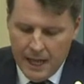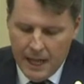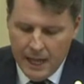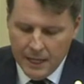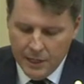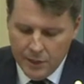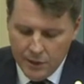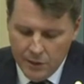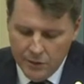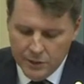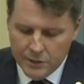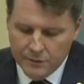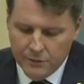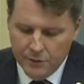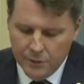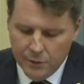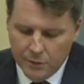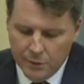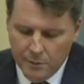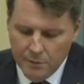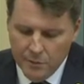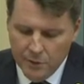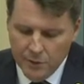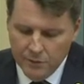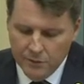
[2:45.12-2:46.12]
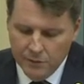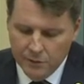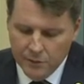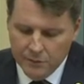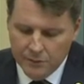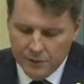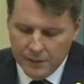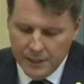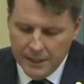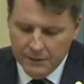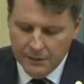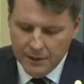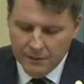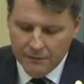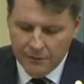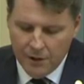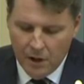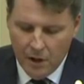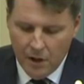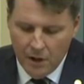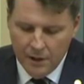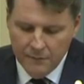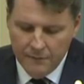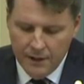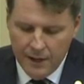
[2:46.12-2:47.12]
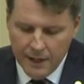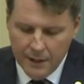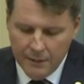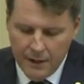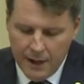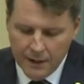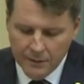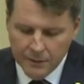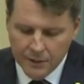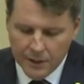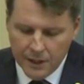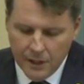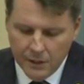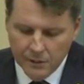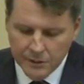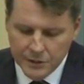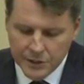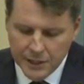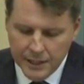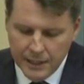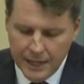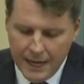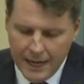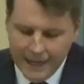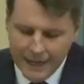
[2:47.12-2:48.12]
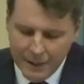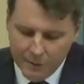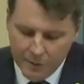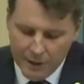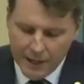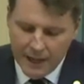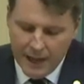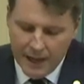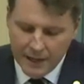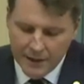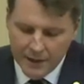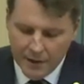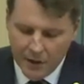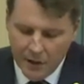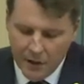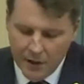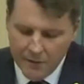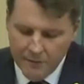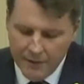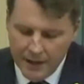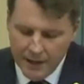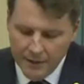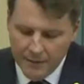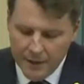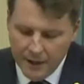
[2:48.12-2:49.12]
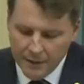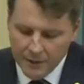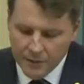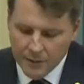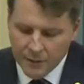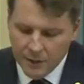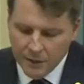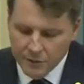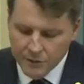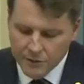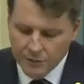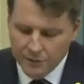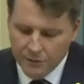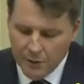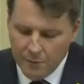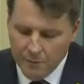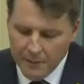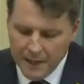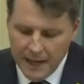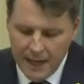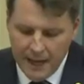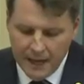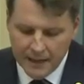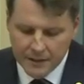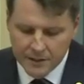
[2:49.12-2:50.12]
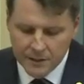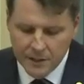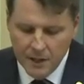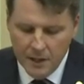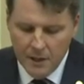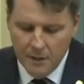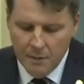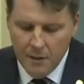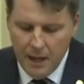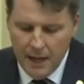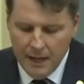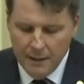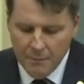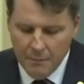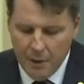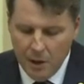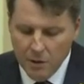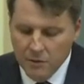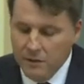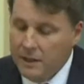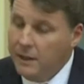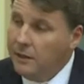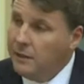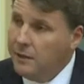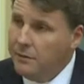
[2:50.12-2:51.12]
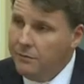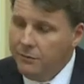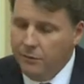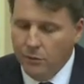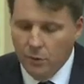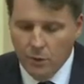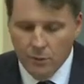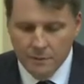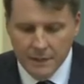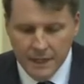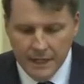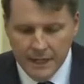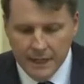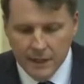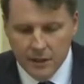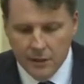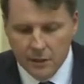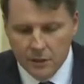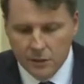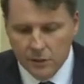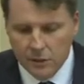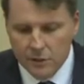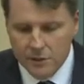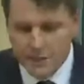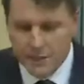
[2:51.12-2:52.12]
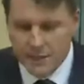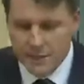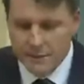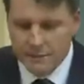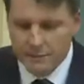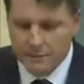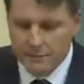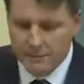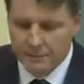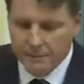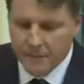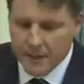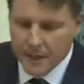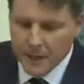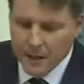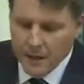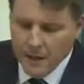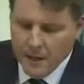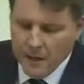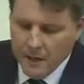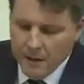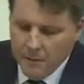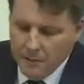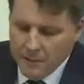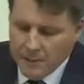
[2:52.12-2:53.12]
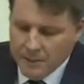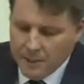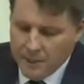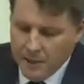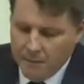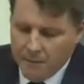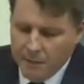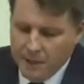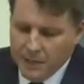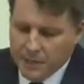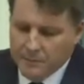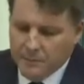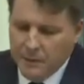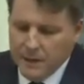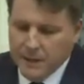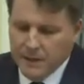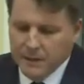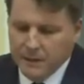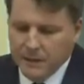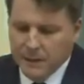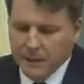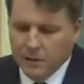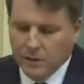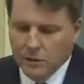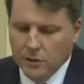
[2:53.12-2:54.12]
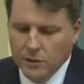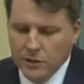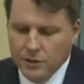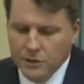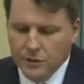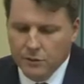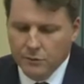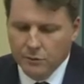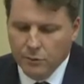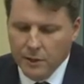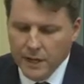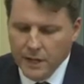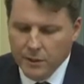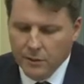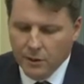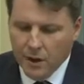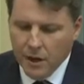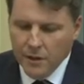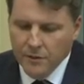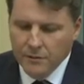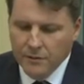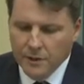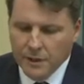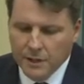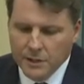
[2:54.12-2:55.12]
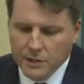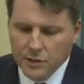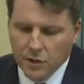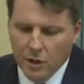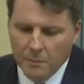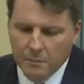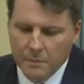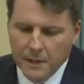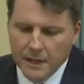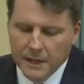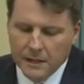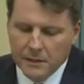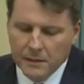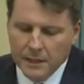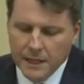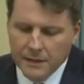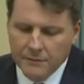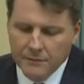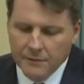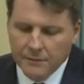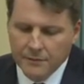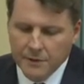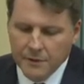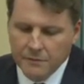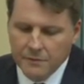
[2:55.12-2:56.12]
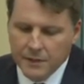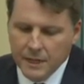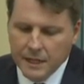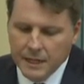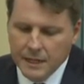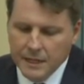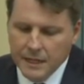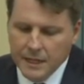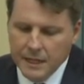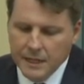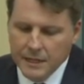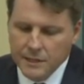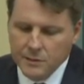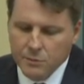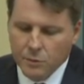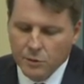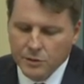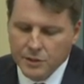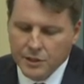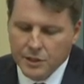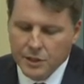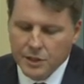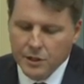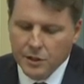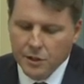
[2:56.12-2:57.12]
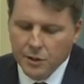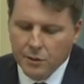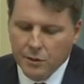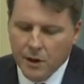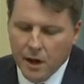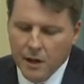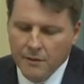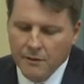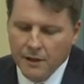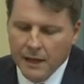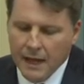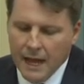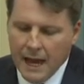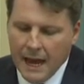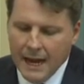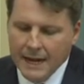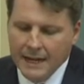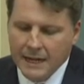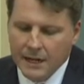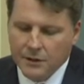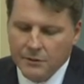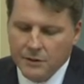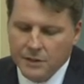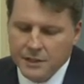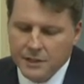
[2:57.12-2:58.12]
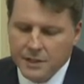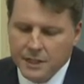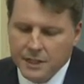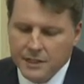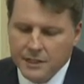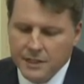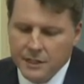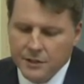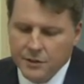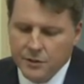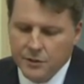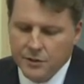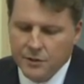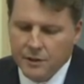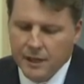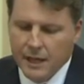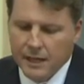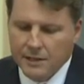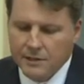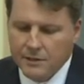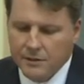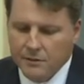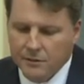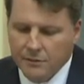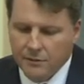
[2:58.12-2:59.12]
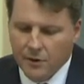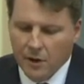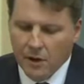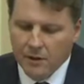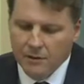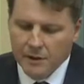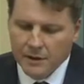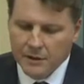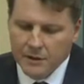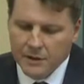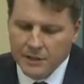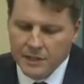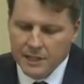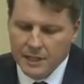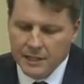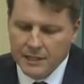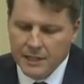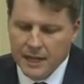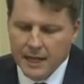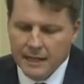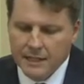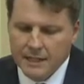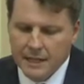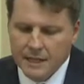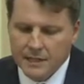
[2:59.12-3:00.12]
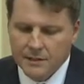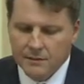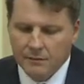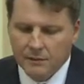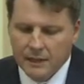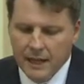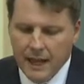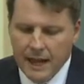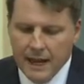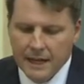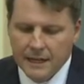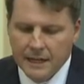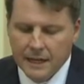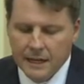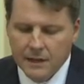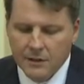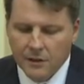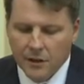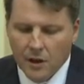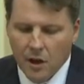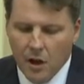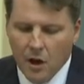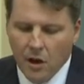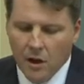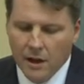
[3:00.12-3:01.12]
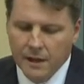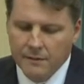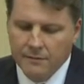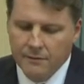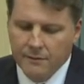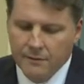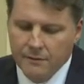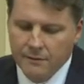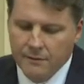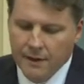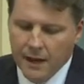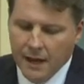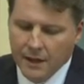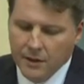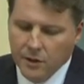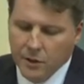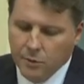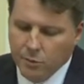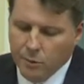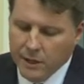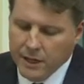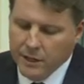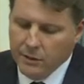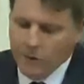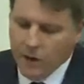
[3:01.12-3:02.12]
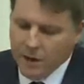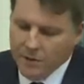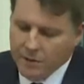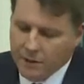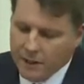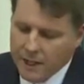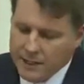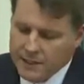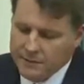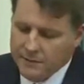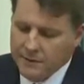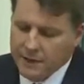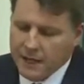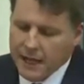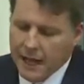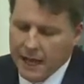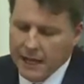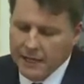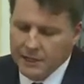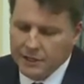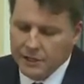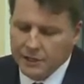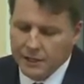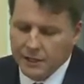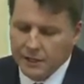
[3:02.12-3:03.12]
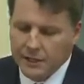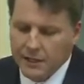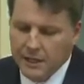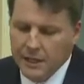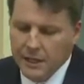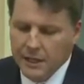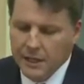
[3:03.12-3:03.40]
used for the removal of clearing for high-value agriculture and irrigated high-value agriculture from the Act both ill-informed and inconclusive. Mr Deputy Speaker, the inclusion of regrowth that has not been cleared for 15 years will secure over 862,506 hectares of land into the high-value regrowth classification,